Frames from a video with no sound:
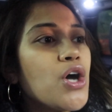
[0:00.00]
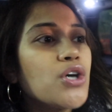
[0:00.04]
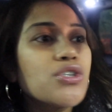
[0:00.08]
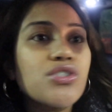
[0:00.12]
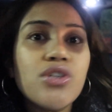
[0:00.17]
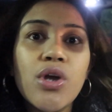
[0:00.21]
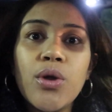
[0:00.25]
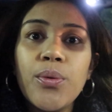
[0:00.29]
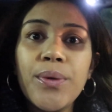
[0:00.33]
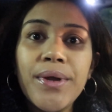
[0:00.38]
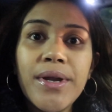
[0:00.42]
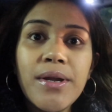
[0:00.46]

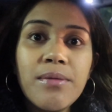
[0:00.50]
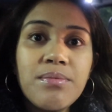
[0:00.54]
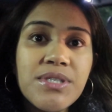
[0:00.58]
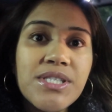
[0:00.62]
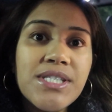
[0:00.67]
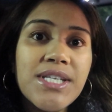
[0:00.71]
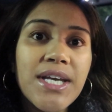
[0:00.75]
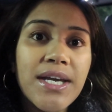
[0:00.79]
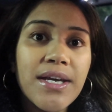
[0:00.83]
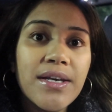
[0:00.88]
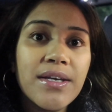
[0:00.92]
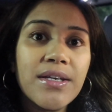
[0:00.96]
So I went
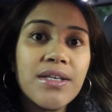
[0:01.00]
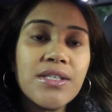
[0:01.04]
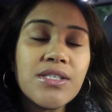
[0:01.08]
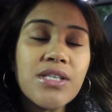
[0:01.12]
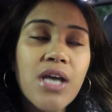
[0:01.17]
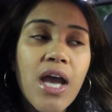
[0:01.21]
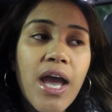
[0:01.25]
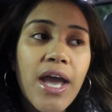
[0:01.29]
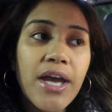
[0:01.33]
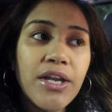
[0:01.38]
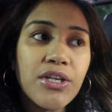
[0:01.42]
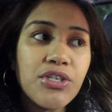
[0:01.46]
upstairs,
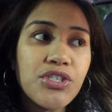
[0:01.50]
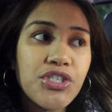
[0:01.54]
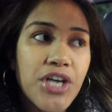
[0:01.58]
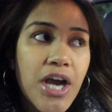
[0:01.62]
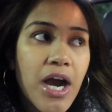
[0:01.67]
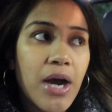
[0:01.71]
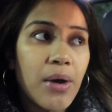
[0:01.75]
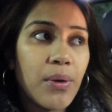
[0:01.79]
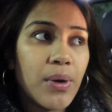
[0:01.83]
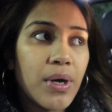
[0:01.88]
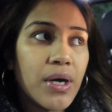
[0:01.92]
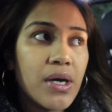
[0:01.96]
I had a
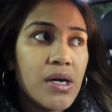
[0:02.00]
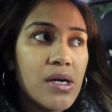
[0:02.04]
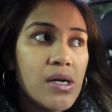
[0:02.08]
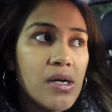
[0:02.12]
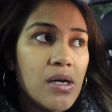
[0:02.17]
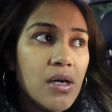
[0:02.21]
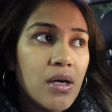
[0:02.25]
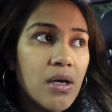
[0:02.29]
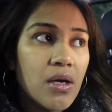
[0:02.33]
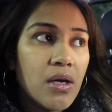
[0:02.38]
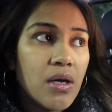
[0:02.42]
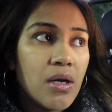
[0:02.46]
shower,
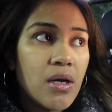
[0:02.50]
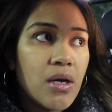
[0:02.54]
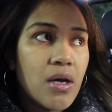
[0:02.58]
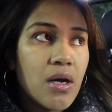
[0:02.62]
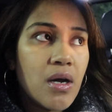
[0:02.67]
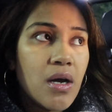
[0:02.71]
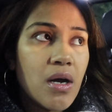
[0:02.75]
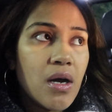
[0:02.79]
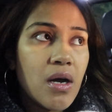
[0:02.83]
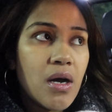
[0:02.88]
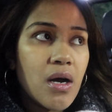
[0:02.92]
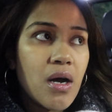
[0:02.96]

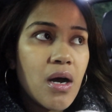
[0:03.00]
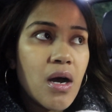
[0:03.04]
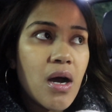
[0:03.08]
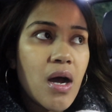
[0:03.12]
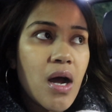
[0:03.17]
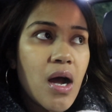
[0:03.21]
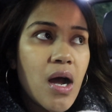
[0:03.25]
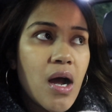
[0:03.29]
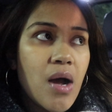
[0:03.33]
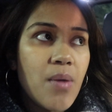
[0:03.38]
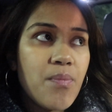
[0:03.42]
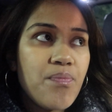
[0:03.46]

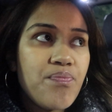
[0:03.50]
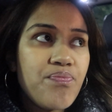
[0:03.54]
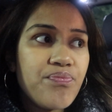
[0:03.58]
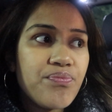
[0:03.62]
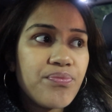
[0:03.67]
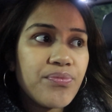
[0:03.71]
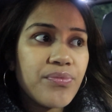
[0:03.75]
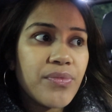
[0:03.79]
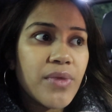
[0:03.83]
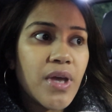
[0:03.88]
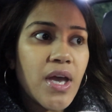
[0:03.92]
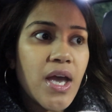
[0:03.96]

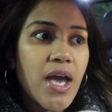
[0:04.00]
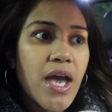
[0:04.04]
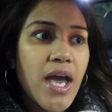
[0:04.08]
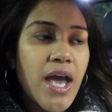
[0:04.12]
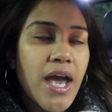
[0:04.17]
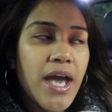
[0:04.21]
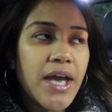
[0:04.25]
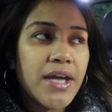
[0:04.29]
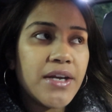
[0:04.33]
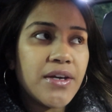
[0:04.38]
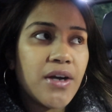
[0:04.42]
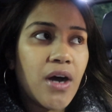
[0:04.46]
and
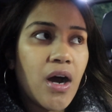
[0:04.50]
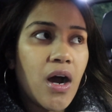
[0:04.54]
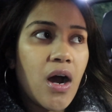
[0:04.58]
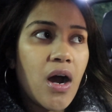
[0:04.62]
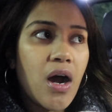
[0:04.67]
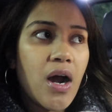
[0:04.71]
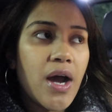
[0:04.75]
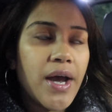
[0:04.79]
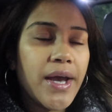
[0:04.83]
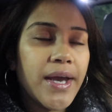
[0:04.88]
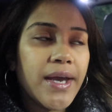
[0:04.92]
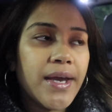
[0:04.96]

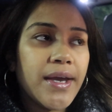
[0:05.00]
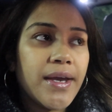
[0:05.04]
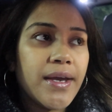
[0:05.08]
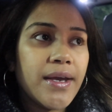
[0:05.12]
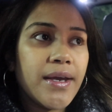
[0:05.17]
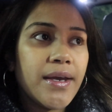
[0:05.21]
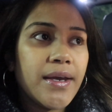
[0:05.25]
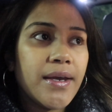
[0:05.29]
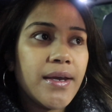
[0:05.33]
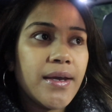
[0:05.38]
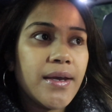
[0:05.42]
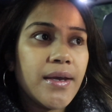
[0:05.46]

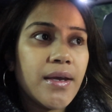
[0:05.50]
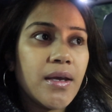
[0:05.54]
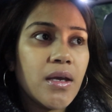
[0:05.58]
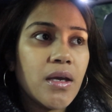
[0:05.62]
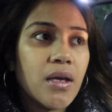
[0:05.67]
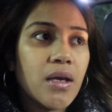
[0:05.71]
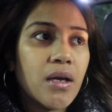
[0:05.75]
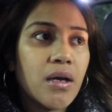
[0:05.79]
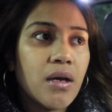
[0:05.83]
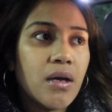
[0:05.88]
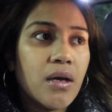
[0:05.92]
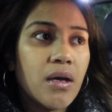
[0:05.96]

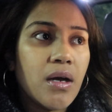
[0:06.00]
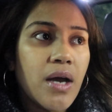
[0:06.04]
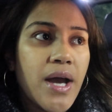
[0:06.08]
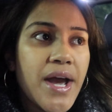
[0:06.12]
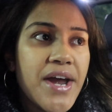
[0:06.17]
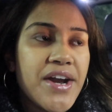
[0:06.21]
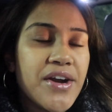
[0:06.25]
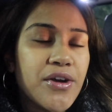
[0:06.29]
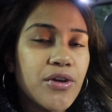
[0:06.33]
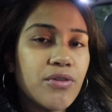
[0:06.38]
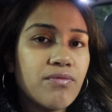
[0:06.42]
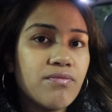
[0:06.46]
I
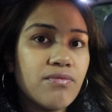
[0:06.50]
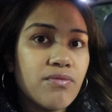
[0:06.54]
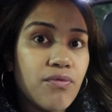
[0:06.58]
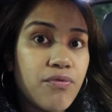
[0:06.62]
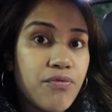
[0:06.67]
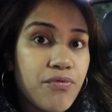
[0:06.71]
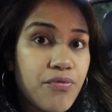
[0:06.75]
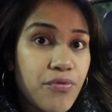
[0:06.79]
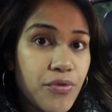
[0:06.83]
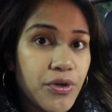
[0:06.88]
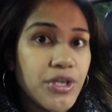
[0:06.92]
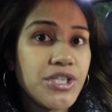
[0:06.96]
had a
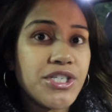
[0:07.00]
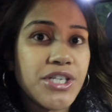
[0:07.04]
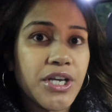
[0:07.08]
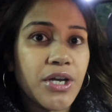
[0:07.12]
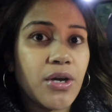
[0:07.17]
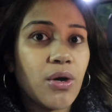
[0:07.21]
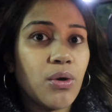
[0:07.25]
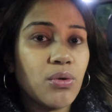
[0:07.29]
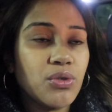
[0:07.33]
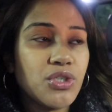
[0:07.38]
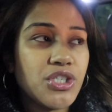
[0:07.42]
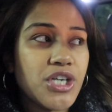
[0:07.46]
freezing
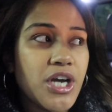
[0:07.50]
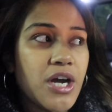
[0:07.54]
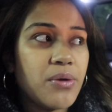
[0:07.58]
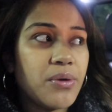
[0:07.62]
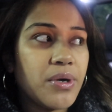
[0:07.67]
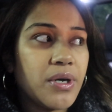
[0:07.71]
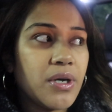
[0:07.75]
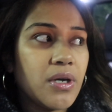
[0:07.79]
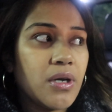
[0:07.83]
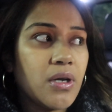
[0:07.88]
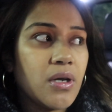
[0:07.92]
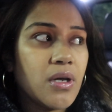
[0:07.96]
cold
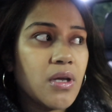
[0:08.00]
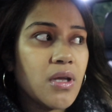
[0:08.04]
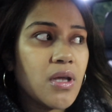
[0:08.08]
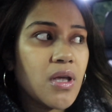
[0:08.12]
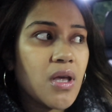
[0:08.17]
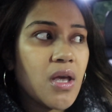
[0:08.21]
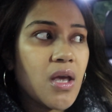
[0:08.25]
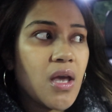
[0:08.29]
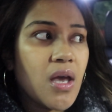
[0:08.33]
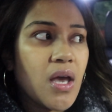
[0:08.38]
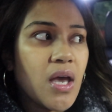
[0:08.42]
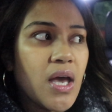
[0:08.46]
shower,
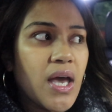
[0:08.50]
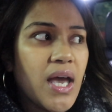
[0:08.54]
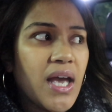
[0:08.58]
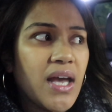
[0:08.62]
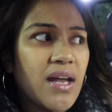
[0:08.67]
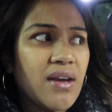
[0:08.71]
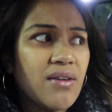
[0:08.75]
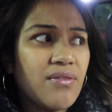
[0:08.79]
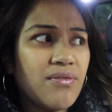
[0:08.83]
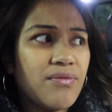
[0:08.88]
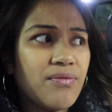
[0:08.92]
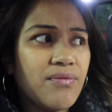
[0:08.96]

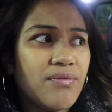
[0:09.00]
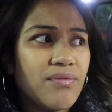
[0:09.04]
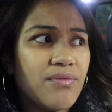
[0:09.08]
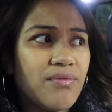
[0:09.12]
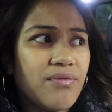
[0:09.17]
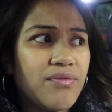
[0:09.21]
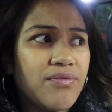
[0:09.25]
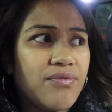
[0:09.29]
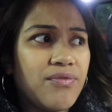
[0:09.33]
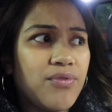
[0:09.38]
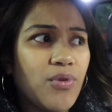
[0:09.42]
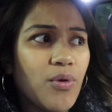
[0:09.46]
and
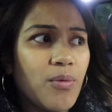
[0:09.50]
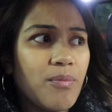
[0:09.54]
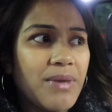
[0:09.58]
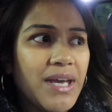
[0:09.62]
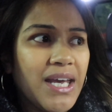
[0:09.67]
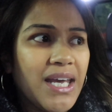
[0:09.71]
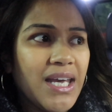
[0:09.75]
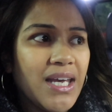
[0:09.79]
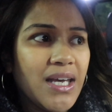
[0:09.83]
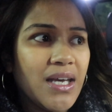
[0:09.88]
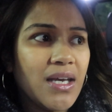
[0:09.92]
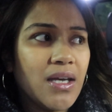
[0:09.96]
for
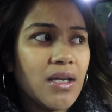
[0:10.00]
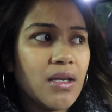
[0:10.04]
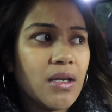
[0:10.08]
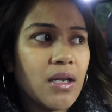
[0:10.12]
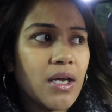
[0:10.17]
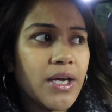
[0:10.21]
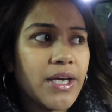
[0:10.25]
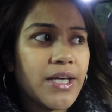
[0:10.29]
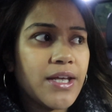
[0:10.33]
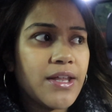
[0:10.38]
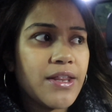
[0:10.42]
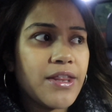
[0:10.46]
me
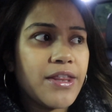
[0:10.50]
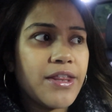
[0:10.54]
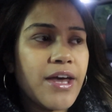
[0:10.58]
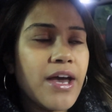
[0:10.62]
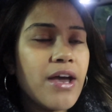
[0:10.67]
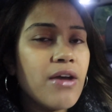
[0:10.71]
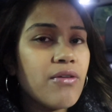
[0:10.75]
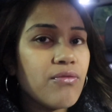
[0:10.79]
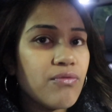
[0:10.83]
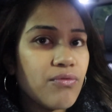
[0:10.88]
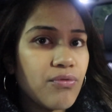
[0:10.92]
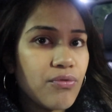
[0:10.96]
like
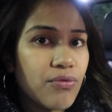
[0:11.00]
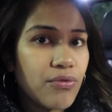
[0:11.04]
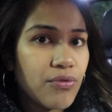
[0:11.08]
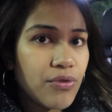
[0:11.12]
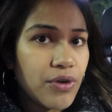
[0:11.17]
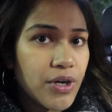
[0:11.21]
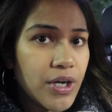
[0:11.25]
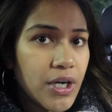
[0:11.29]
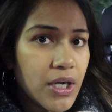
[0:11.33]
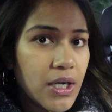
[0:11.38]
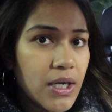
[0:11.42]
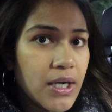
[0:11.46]
that
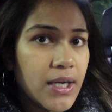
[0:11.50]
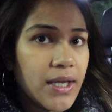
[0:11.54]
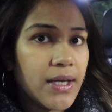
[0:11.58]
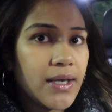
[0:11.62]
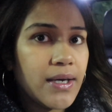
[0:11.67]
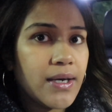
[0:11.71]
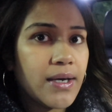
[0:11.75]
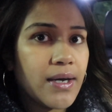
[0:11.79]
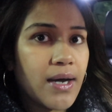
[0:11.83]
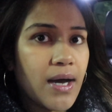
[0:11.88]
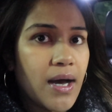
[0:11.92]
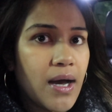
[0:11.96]

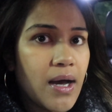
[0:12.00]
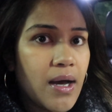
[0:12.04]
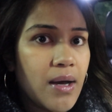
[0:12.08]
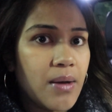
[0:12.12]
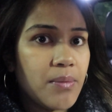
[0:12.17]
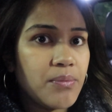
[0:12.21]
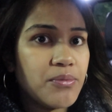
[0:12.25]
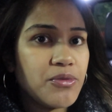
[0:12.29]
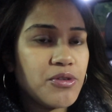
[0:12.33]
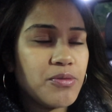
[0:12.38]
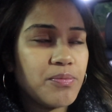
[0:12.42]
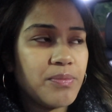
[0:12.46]
really
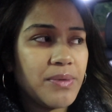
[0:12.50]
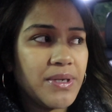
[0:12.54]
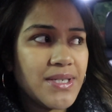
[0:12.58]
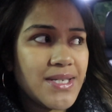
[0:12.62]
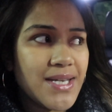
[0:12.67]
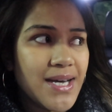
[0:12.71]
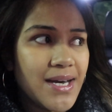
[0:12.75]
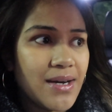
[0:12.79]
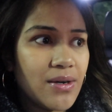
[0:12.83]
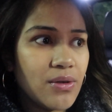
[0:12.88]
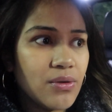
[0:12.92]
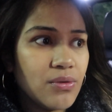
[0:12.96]
calmed me
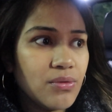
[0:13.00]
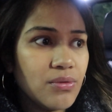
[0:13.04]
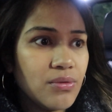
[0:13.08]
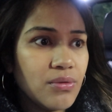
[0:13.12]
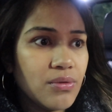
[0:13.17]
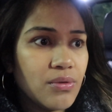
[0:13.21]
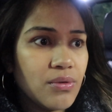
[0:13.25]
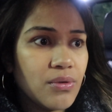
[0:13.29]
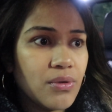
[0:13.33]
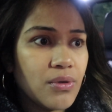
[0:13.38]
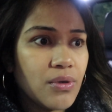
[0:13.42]
down.